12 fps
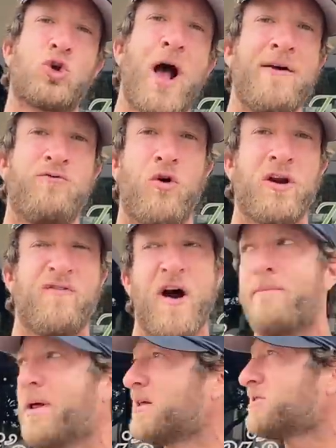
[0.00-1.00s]
drive 45
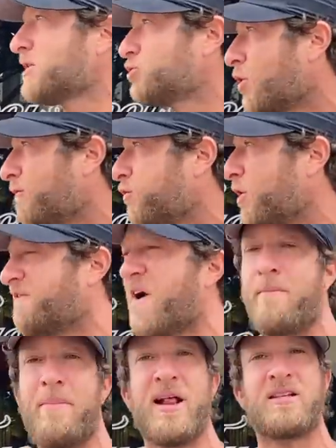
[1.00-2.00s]
minutes. I drove
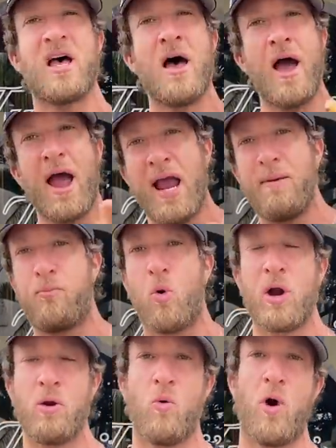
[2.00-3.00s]
45 minutes.
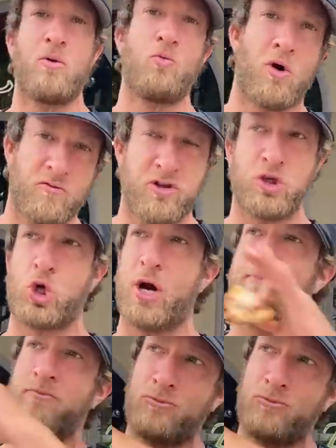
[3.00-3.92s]
8.1 worth the trip.